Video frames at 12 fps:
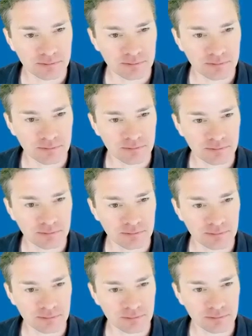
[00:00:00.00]

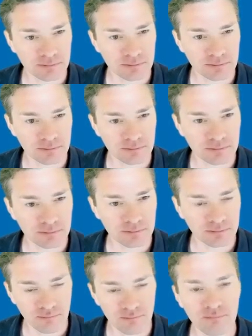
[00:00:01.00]

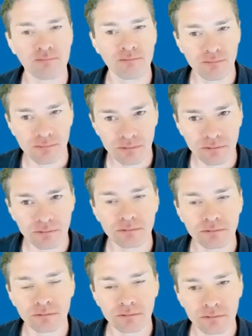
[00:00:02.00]

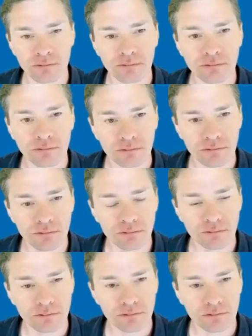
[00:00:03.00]

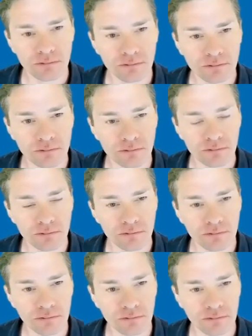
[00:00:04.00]

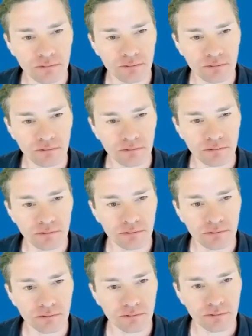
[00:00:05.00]

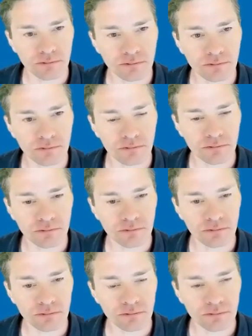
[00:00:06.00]

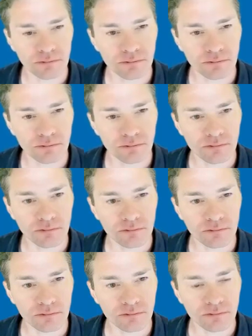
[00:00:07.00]
(not speaking)